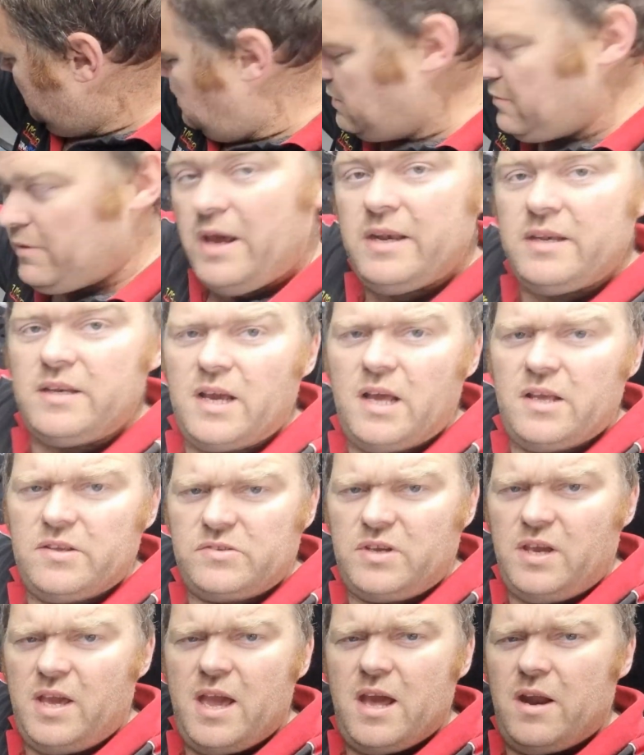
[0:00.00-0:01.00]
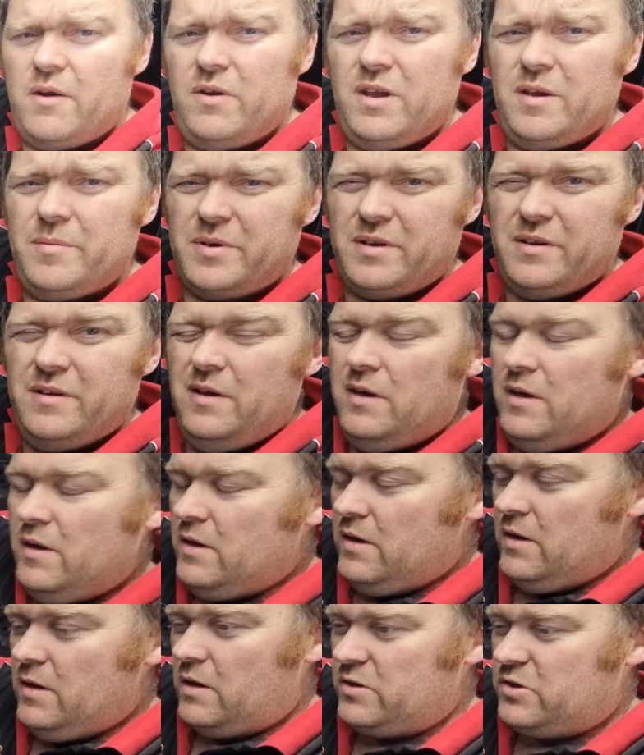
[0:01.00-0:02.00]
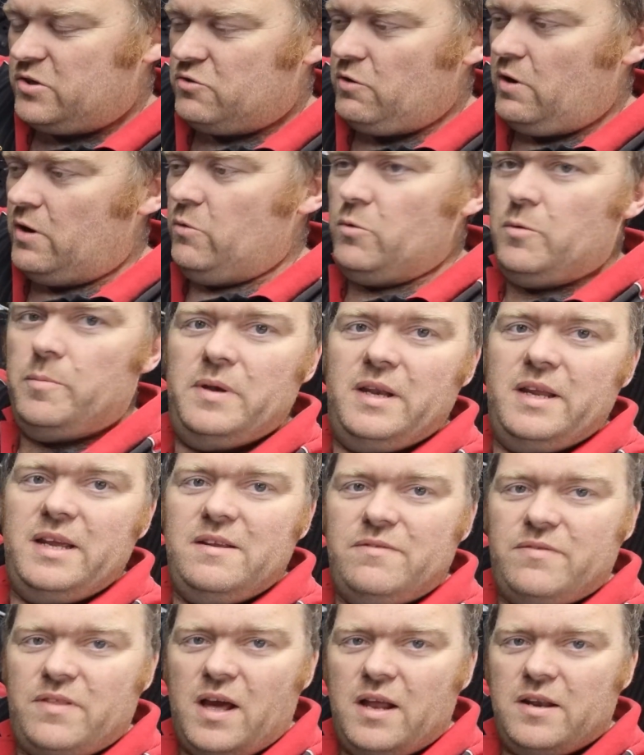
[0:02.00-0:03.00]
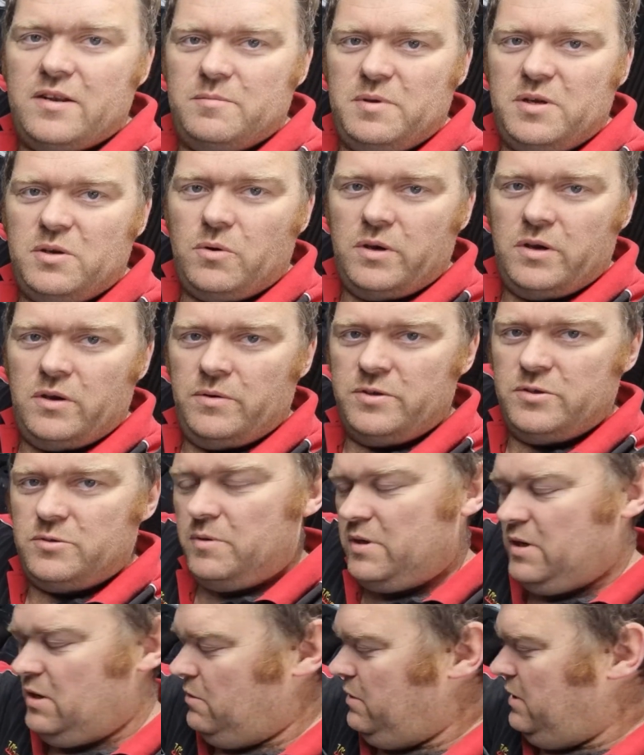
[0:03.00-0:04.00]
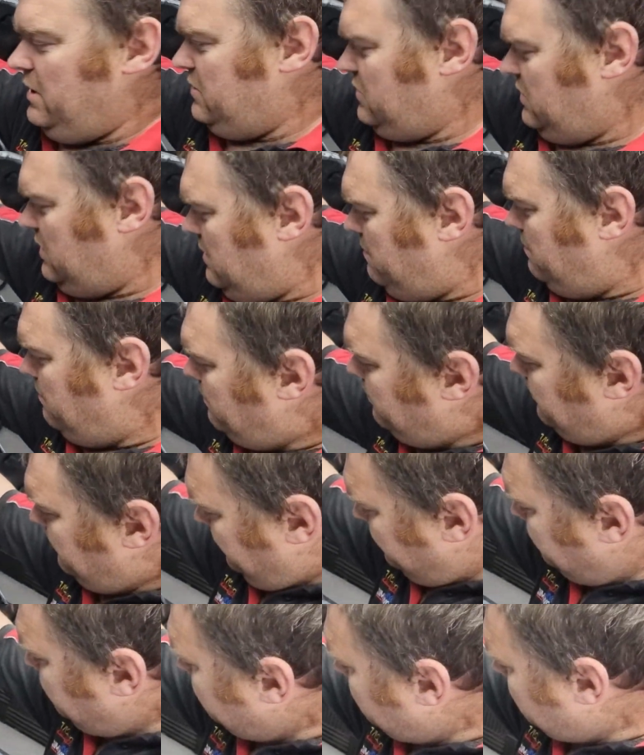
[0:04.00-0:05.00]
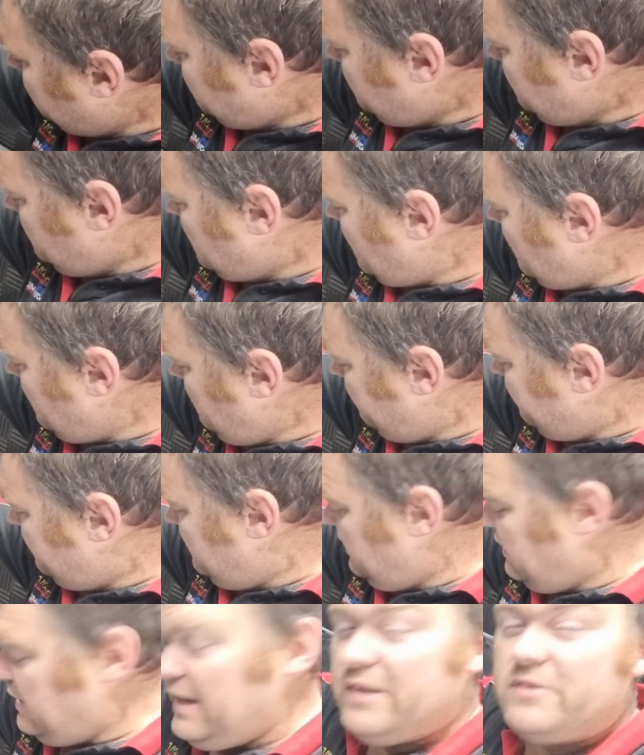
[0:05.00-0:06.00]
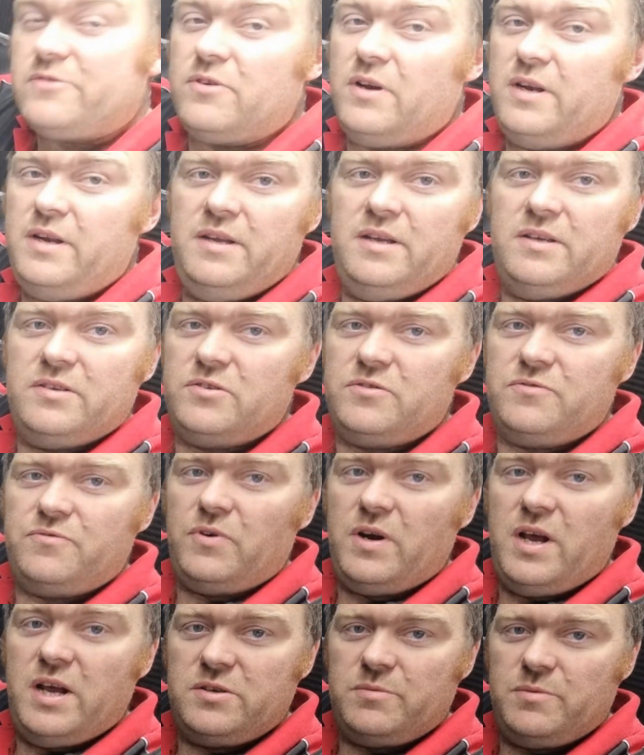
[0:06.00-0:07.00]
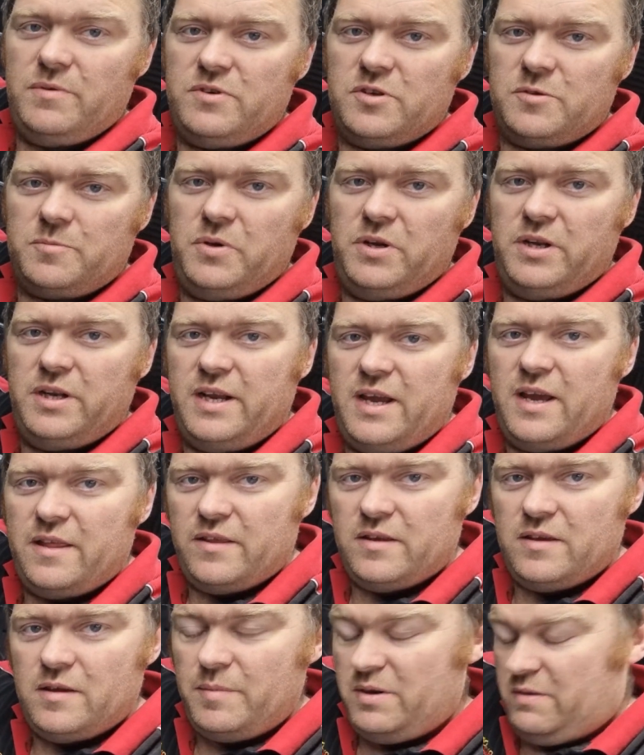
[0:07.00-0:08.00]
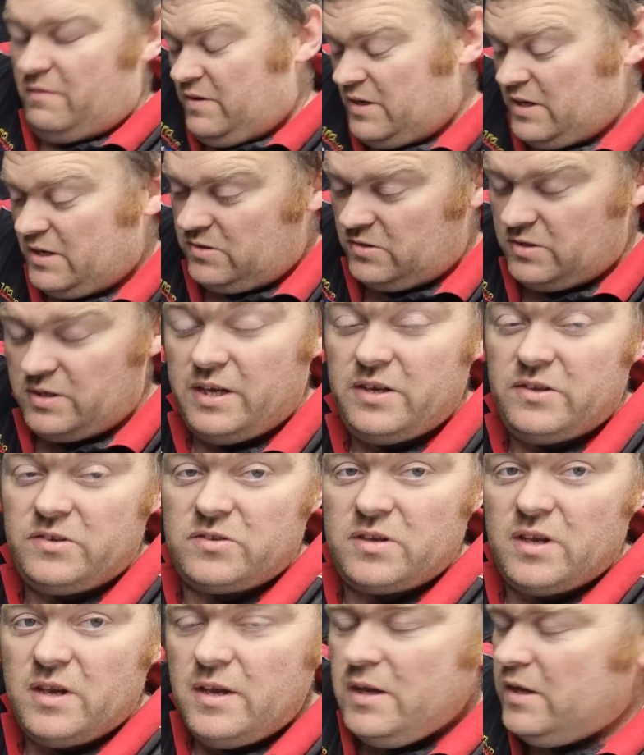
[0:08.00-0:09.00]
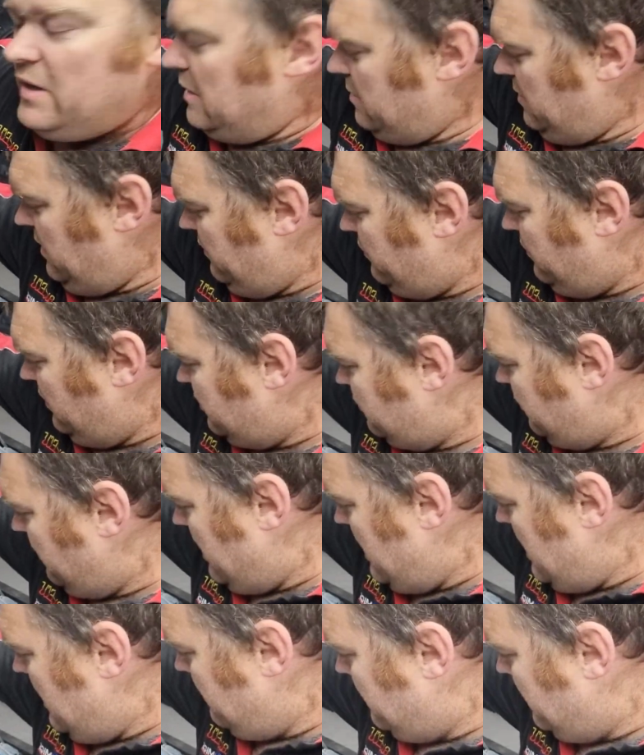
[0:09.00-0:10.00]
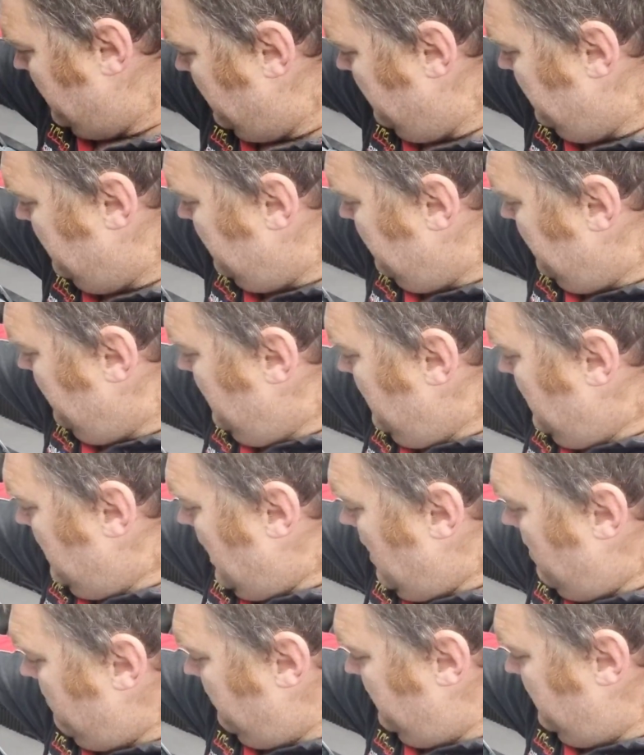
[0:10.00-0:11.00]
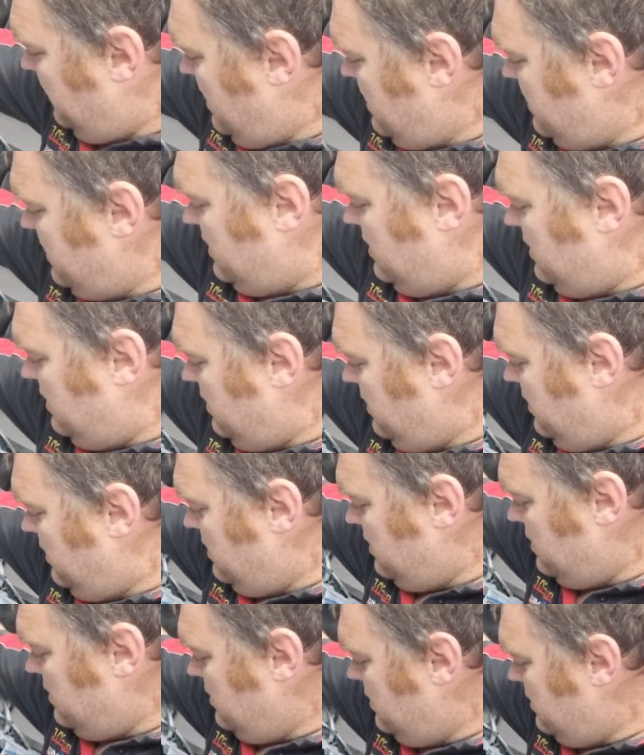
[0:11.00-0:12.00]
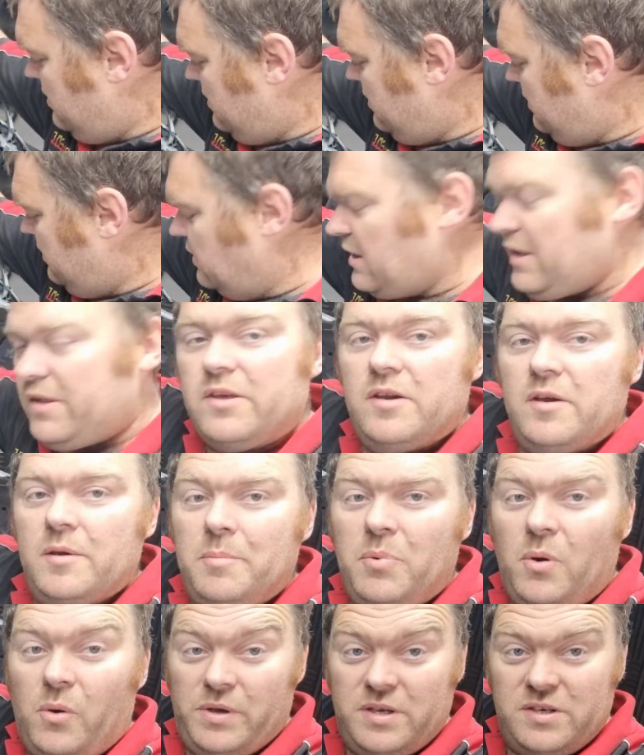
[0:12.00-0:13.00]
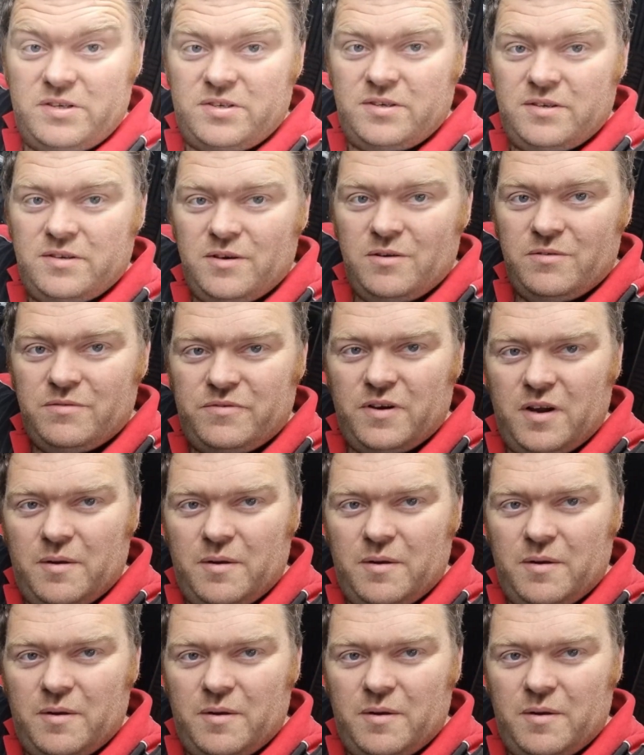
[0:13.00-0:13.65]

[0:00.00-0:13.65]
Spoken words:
head gasket area, but I struggle to believe that, to be quite honest with you. It's literally, it's fresh. We've just put it together. I mean, if it is, it is a bit frustrating. But the other point of